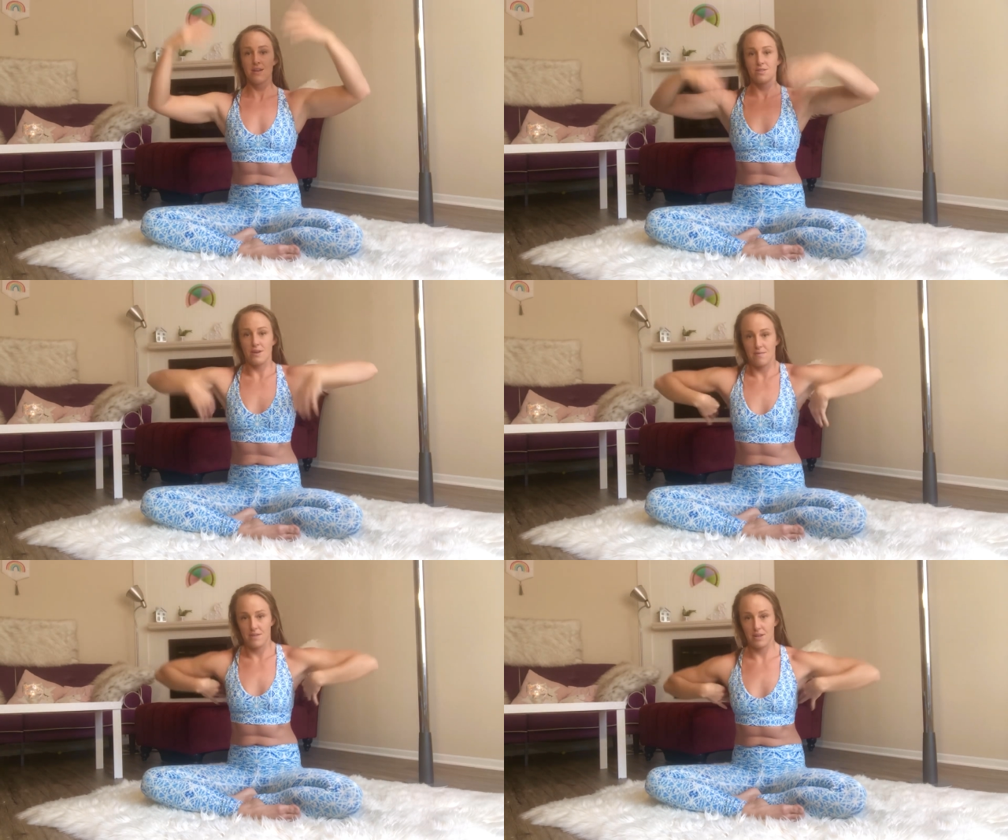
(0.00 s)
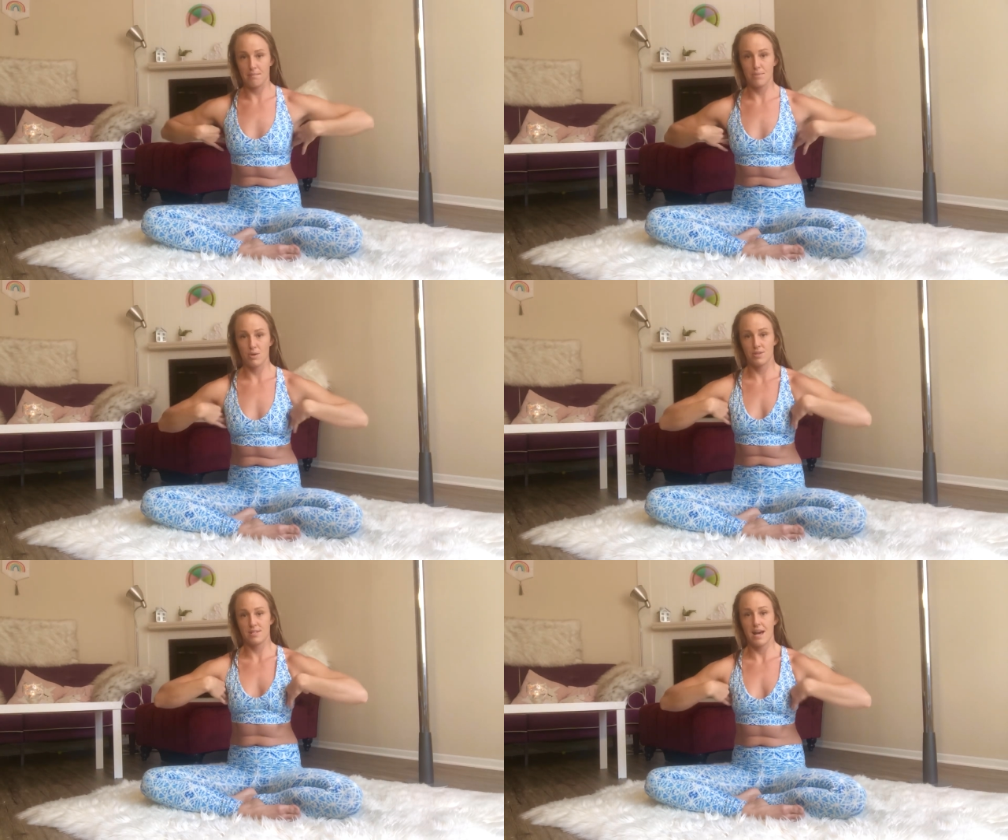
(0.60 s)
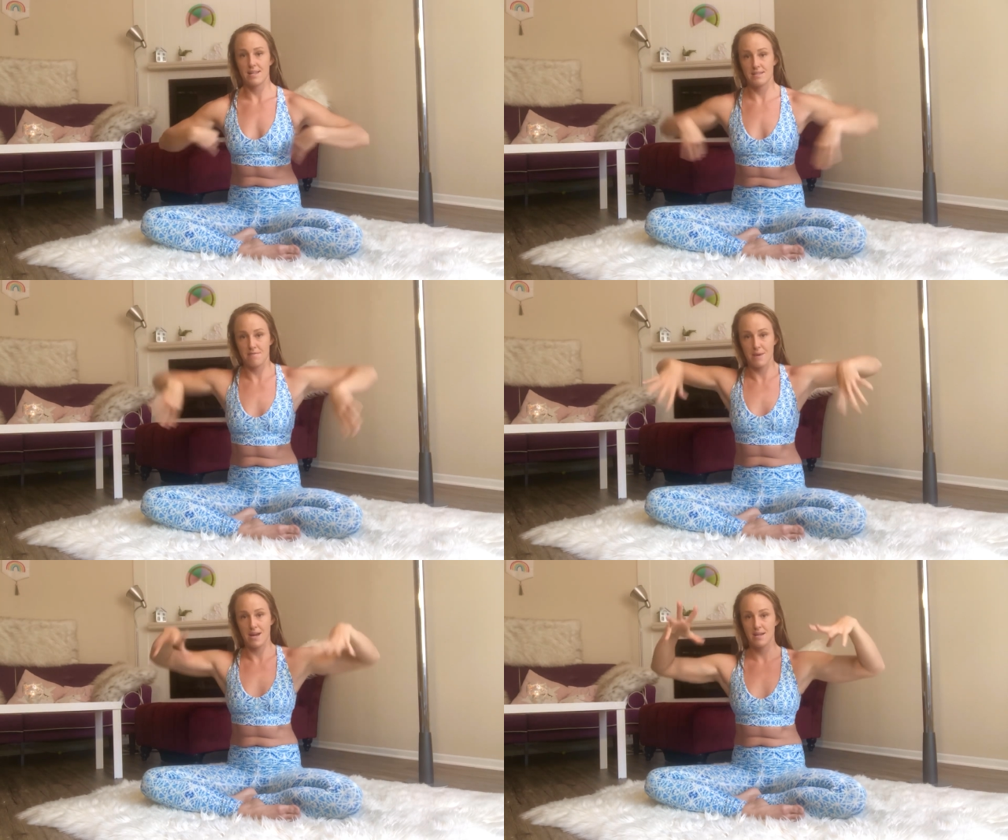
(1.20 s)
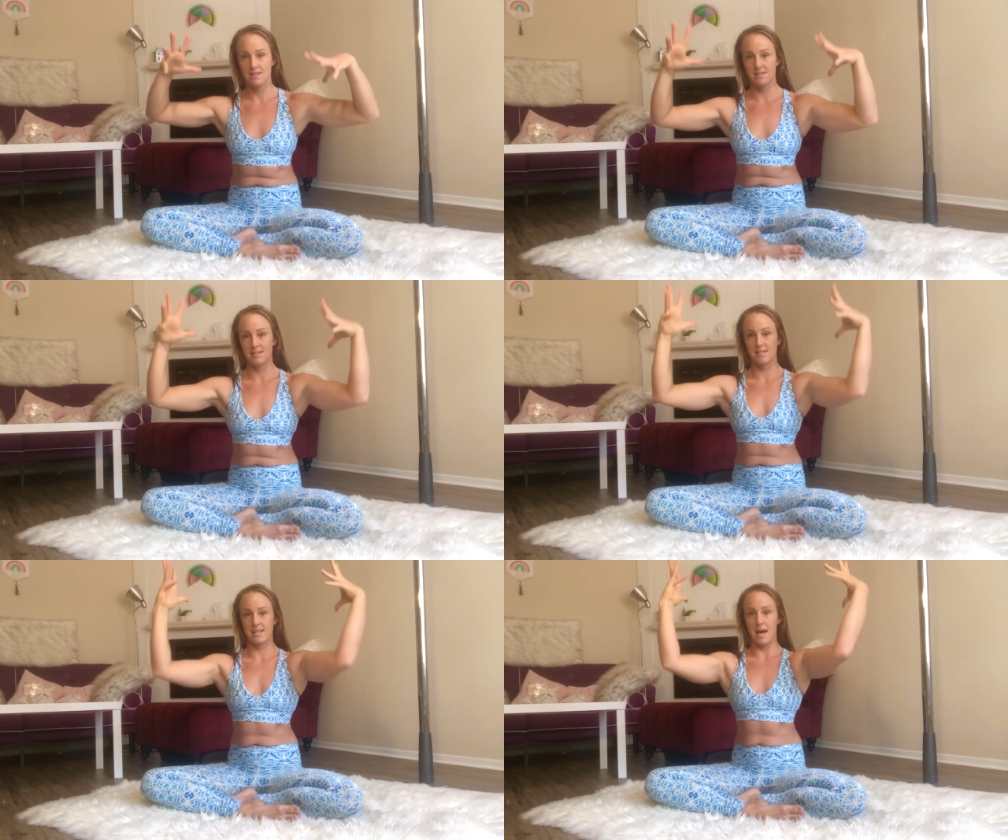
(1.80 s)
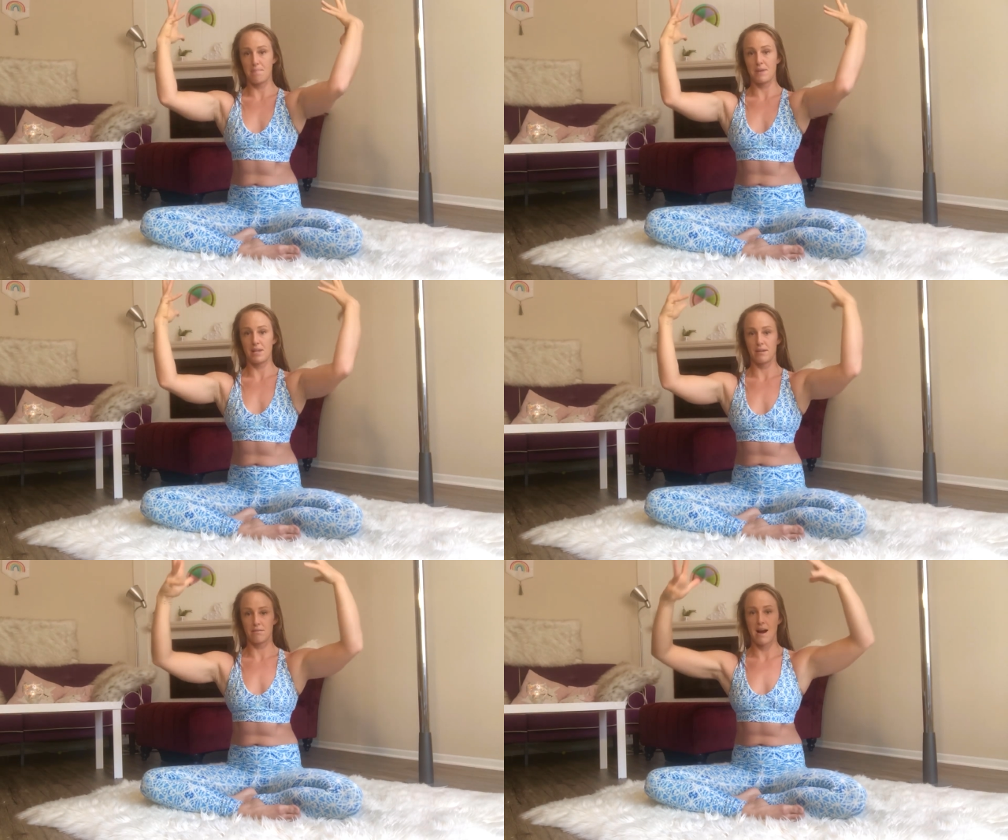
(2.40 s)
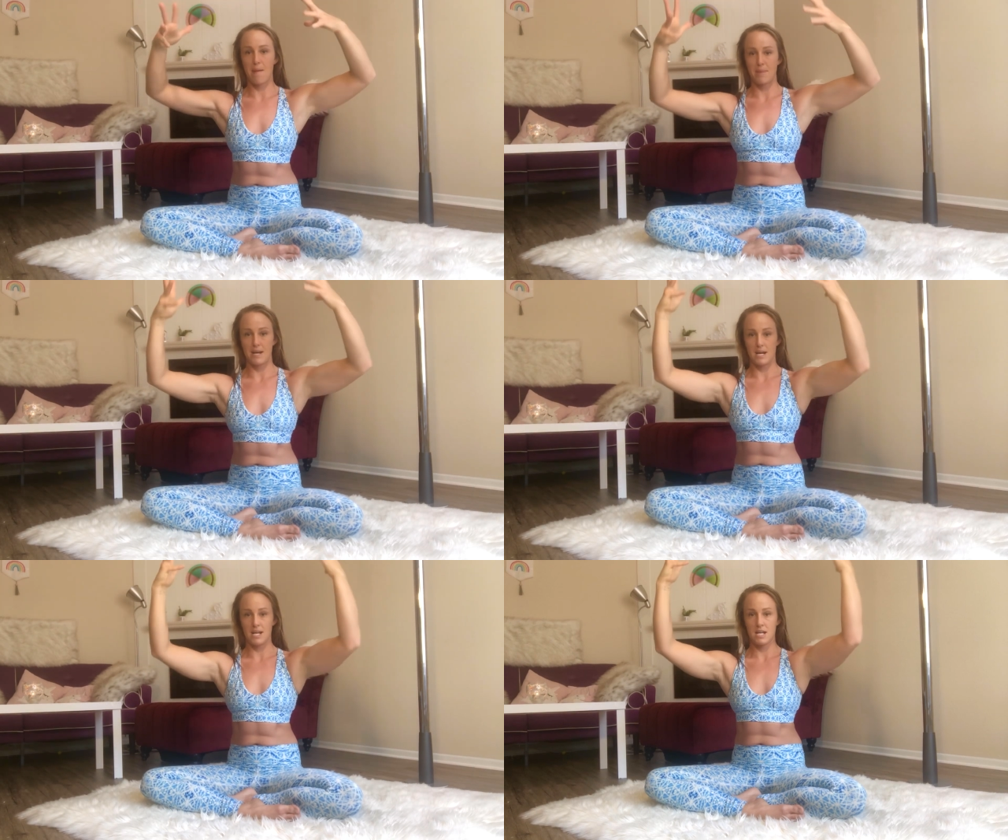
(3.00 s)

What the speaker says: so I'm feeling both sides of my scapula wrapping